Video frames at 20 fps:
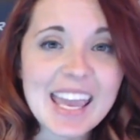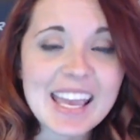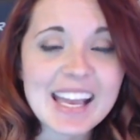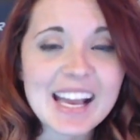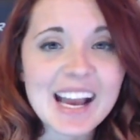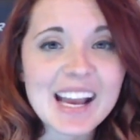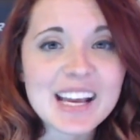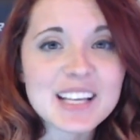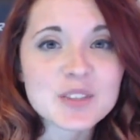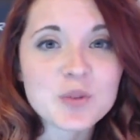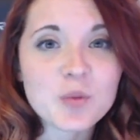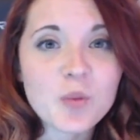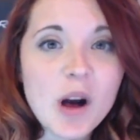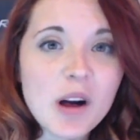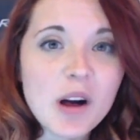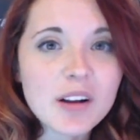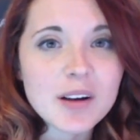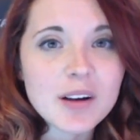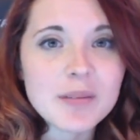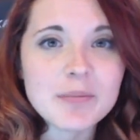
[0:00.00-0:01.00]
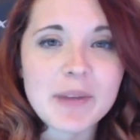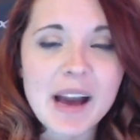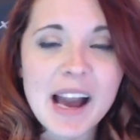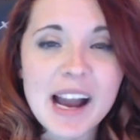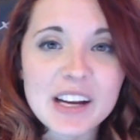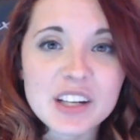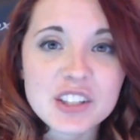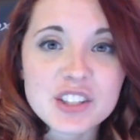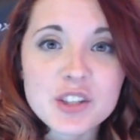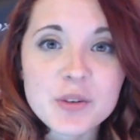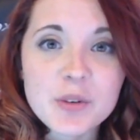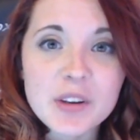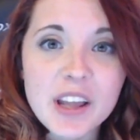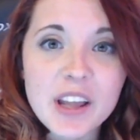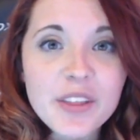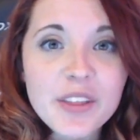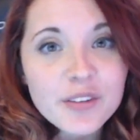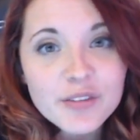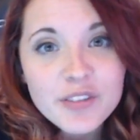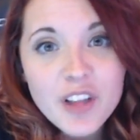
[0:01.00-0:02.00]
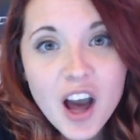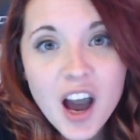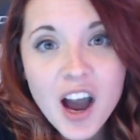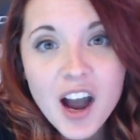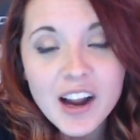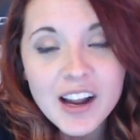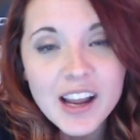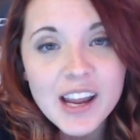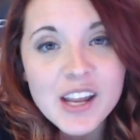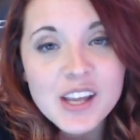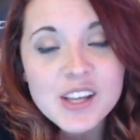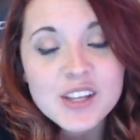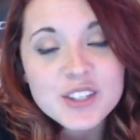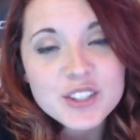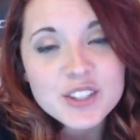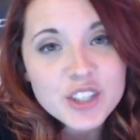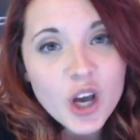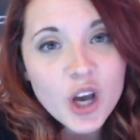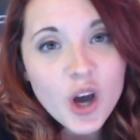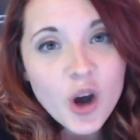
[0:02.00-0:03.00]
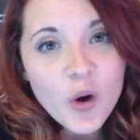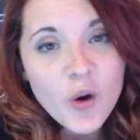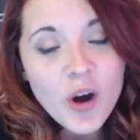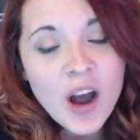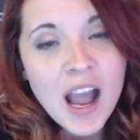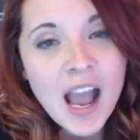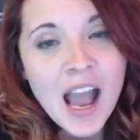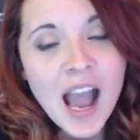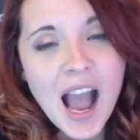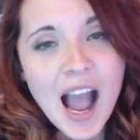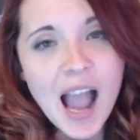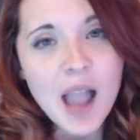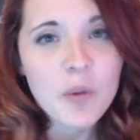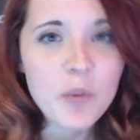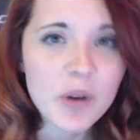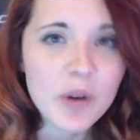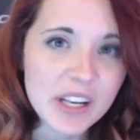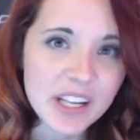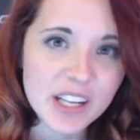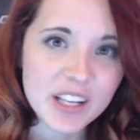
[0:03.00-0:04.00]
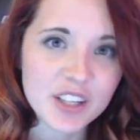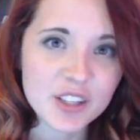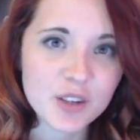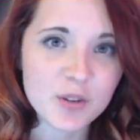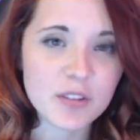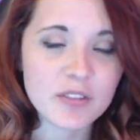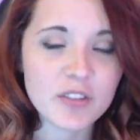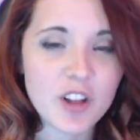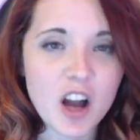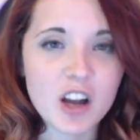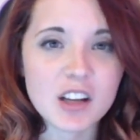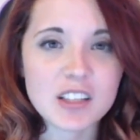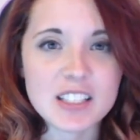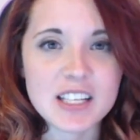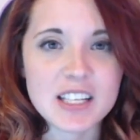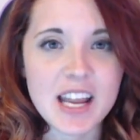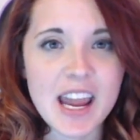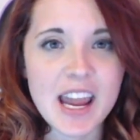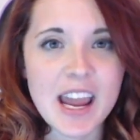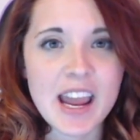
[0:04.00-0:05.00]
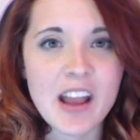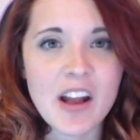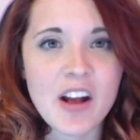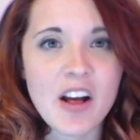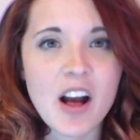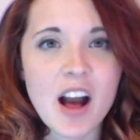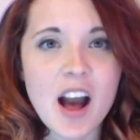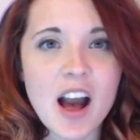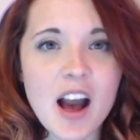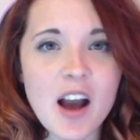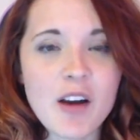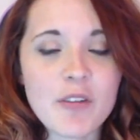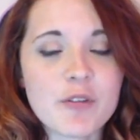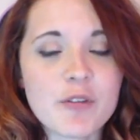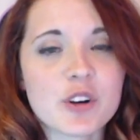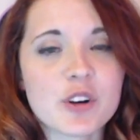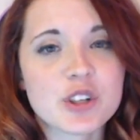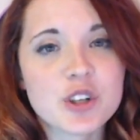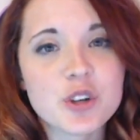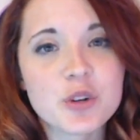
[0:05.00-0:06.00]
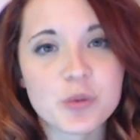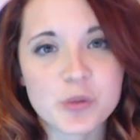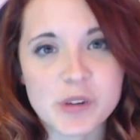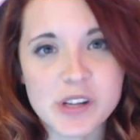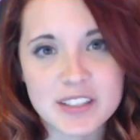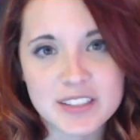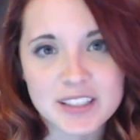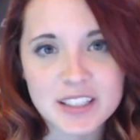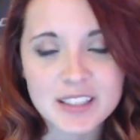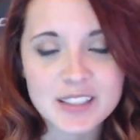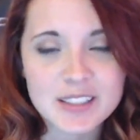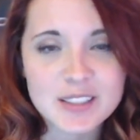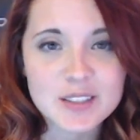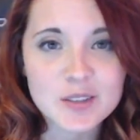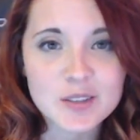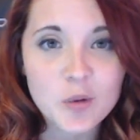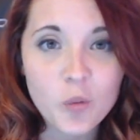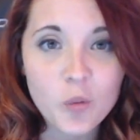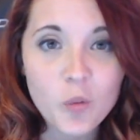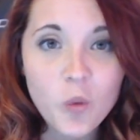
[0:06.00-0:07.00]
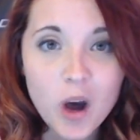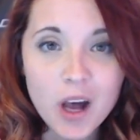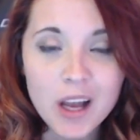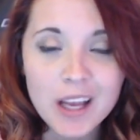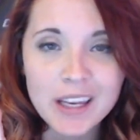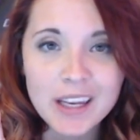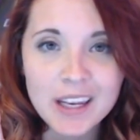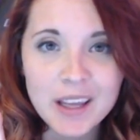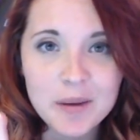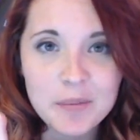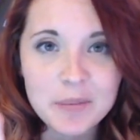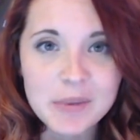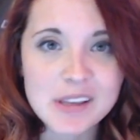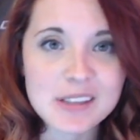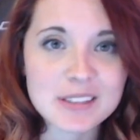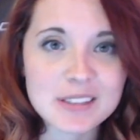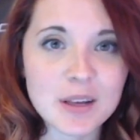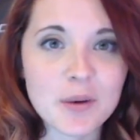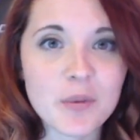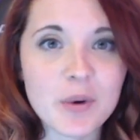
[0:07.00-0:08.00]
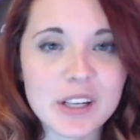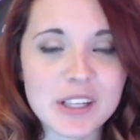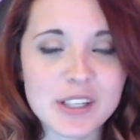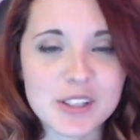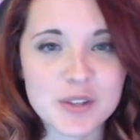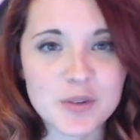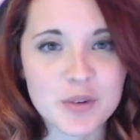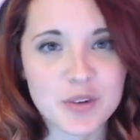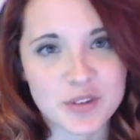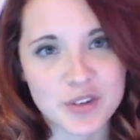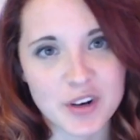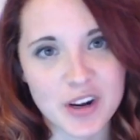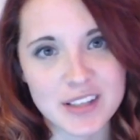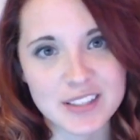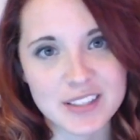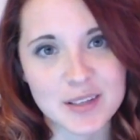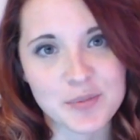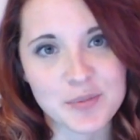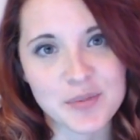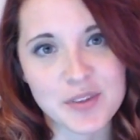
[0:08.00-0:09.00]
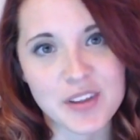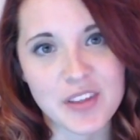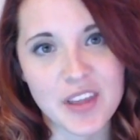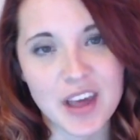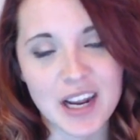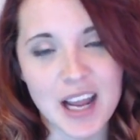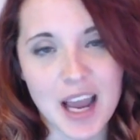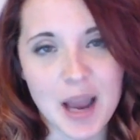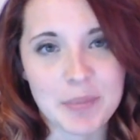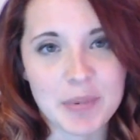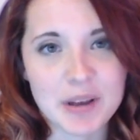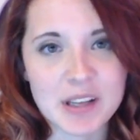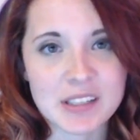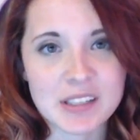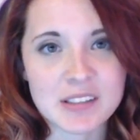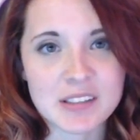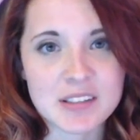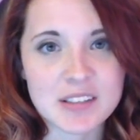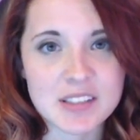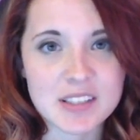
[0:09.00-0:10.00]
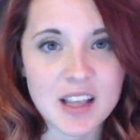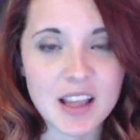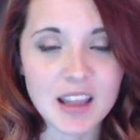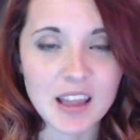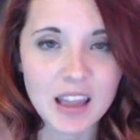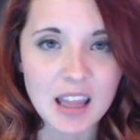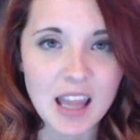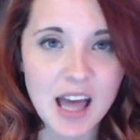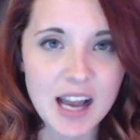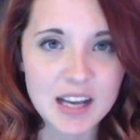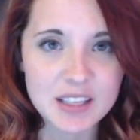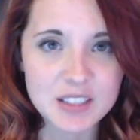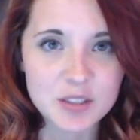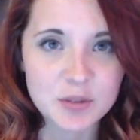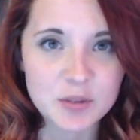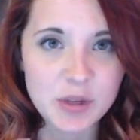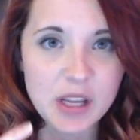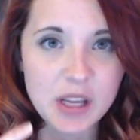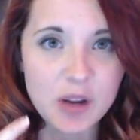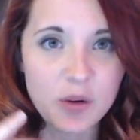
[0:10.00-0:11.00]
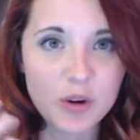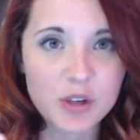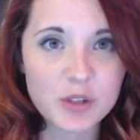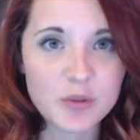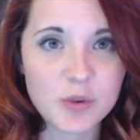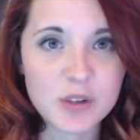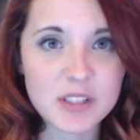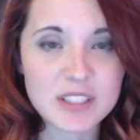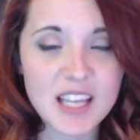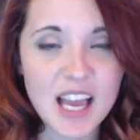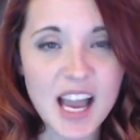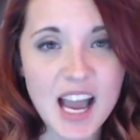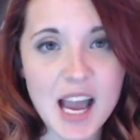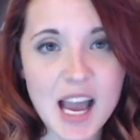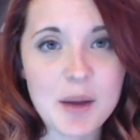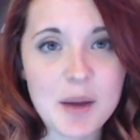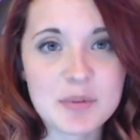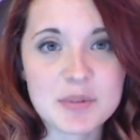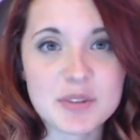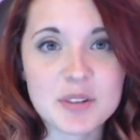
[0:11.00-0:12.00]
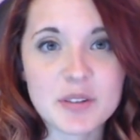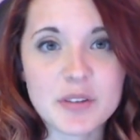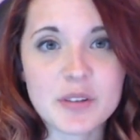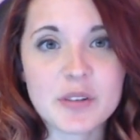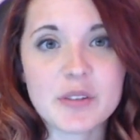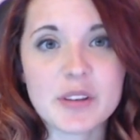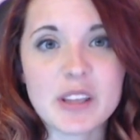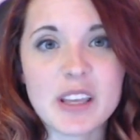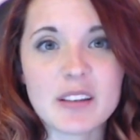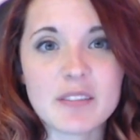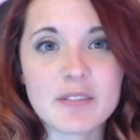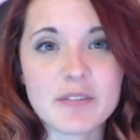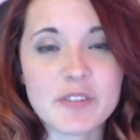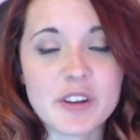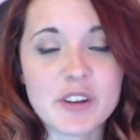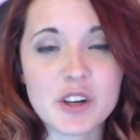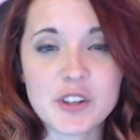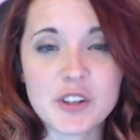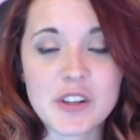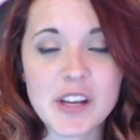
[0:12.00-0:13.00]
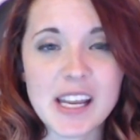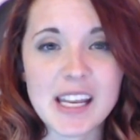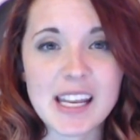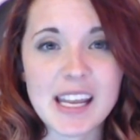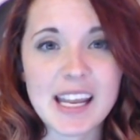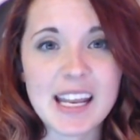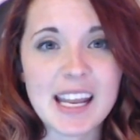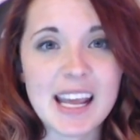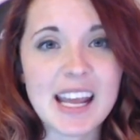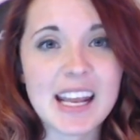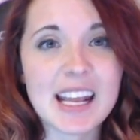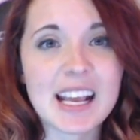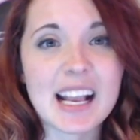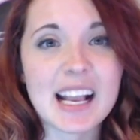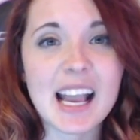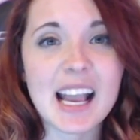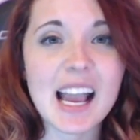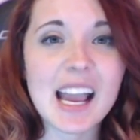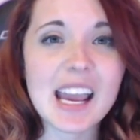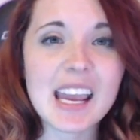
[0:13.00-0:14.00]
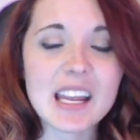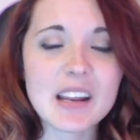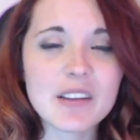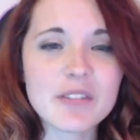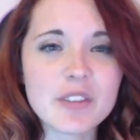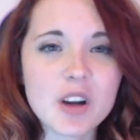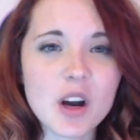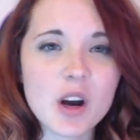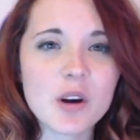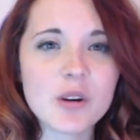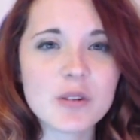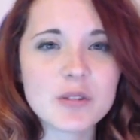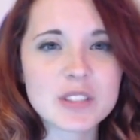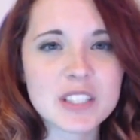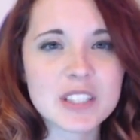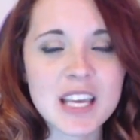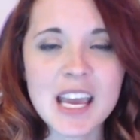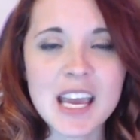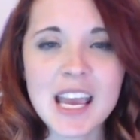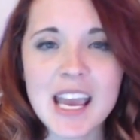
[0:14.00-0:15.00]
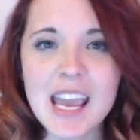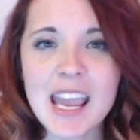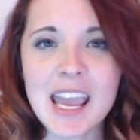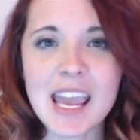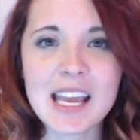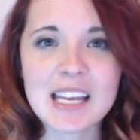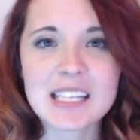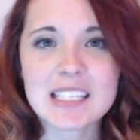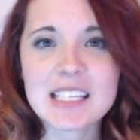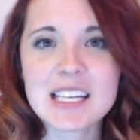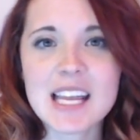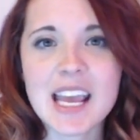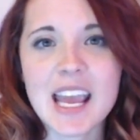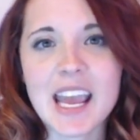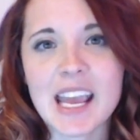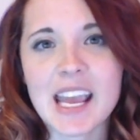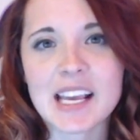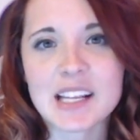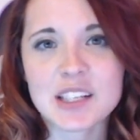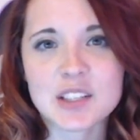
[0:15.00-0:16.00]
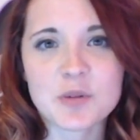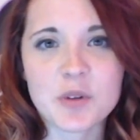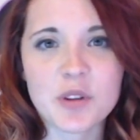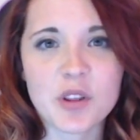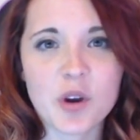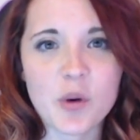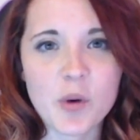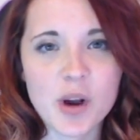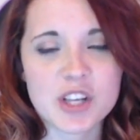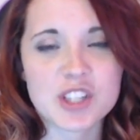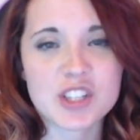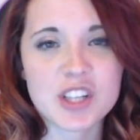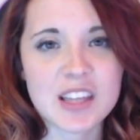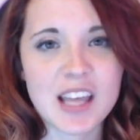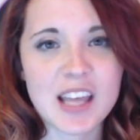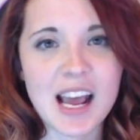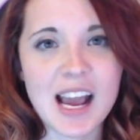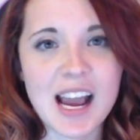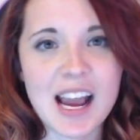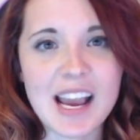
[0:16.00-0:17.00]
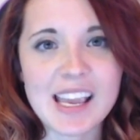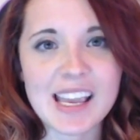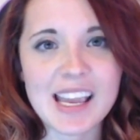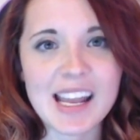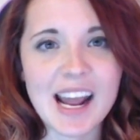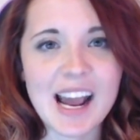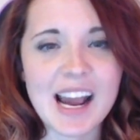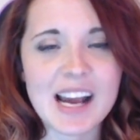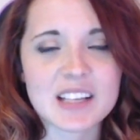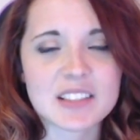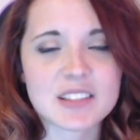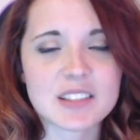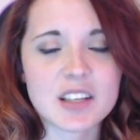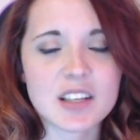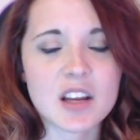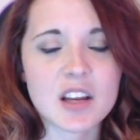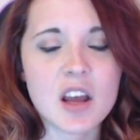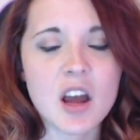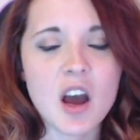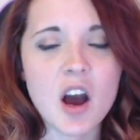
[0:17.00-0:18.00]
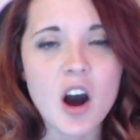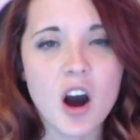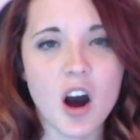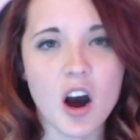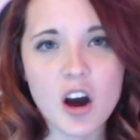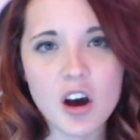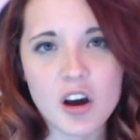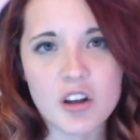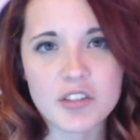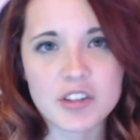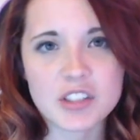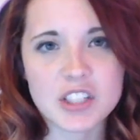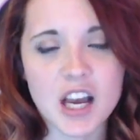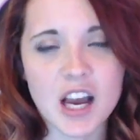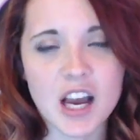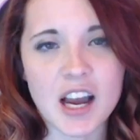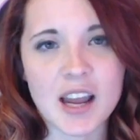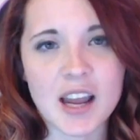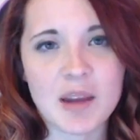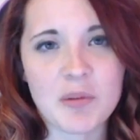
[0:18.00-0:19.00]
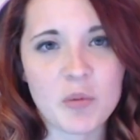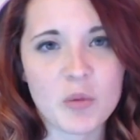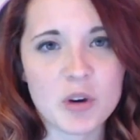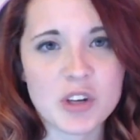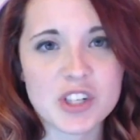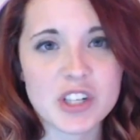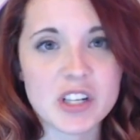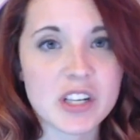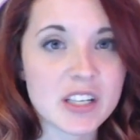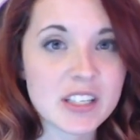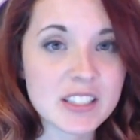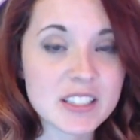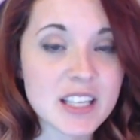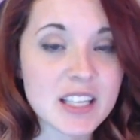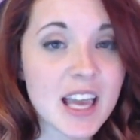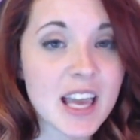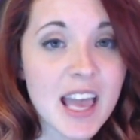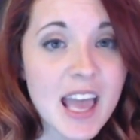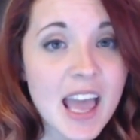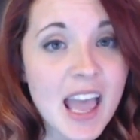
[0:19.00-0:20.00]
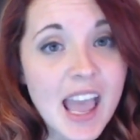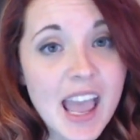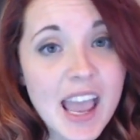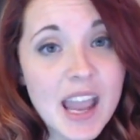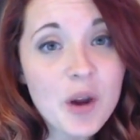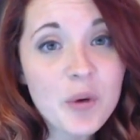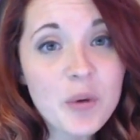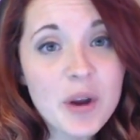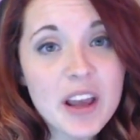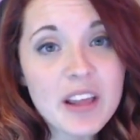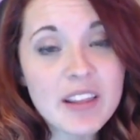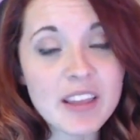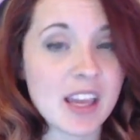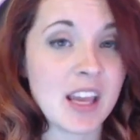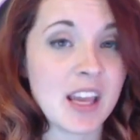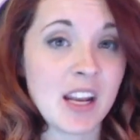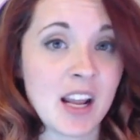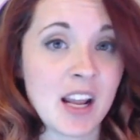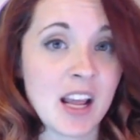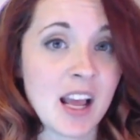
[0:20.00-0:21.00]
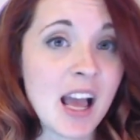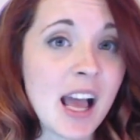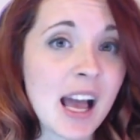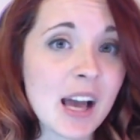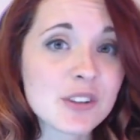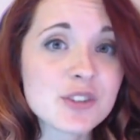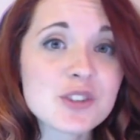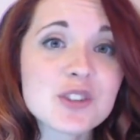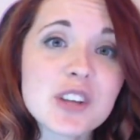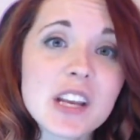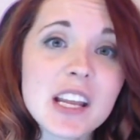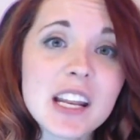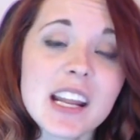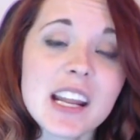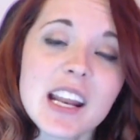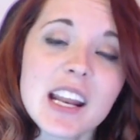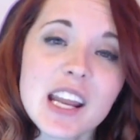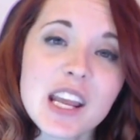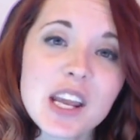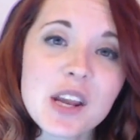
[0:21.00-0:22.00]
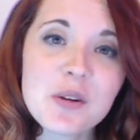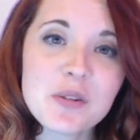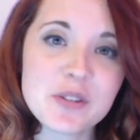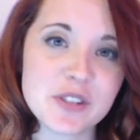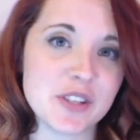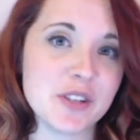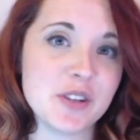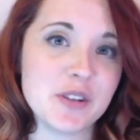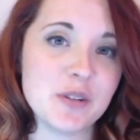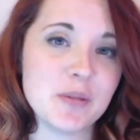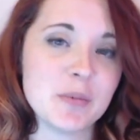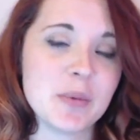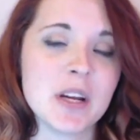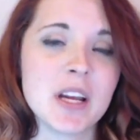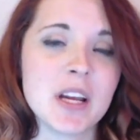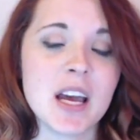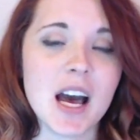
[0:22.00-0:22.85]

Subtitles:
Hey guys, welcome back to another vlog. So I wanted to do a vlog today for two reasons. One, because I wanted to address something that happened last week, which was absolutely infuriating, and it kind of goes hand in hand with a question that I get asked all the time, which is, hey Aureylian, how'd you get into YouTube?